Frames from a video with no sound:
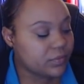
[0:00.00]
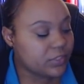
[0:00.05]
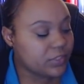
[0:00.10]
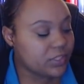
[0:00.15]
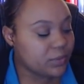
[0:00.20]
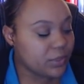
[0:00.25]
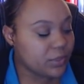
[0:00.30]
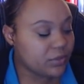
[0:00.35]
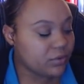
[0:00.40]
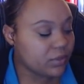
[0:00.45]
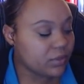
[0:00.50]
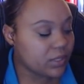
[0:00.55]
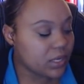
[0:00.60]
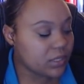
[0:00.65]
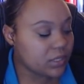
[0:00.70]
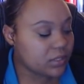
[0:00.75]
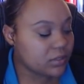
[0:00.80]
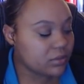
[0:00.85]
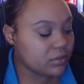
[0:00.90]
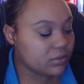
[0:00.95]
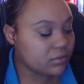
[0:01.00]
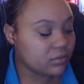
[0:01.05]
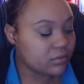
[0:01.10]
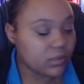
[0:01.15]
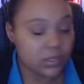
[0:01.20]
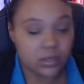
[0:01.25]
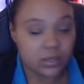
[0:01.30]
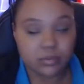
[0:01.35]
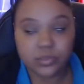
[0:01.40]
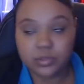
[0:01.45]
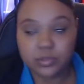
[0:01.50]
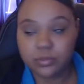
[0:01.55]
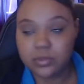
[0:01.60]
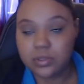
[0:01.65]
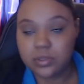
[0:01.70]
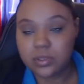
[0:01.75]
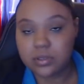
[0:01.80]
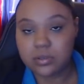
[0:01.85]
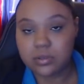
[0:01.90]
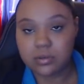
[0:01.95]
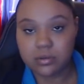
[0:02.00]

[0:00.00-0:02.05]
been through a lot too when it comes to bullying.